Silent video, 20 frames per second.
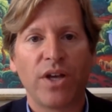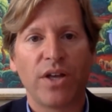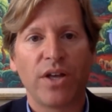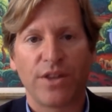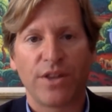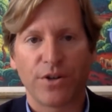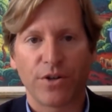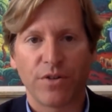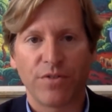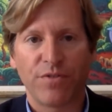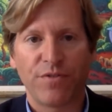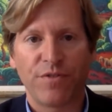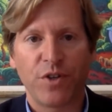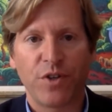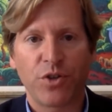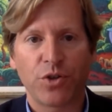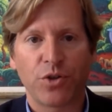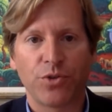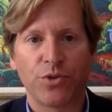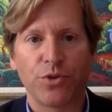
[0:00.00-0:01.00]
their
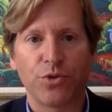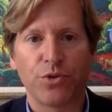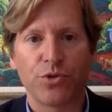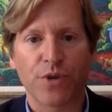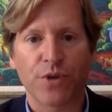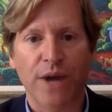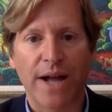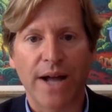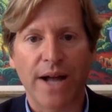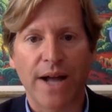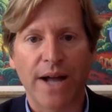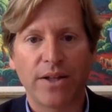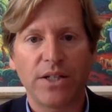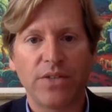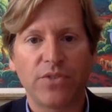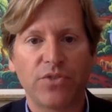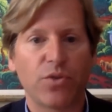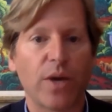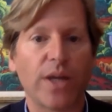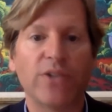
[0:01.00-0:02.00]
official
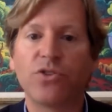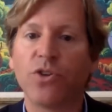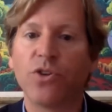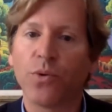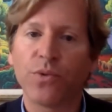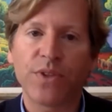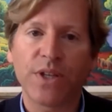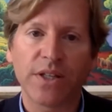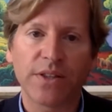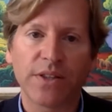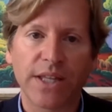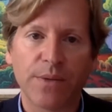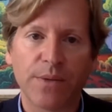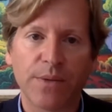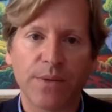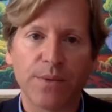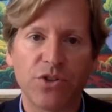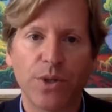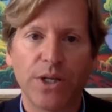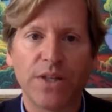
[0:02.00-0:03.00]
neutrality. So I don't think they
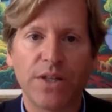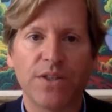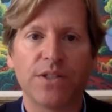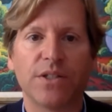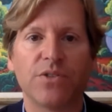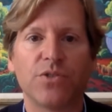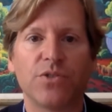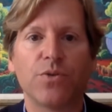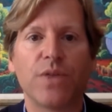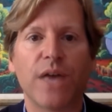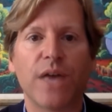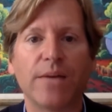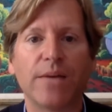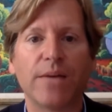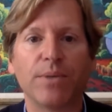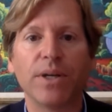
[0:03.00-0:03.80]
would do anything to do that,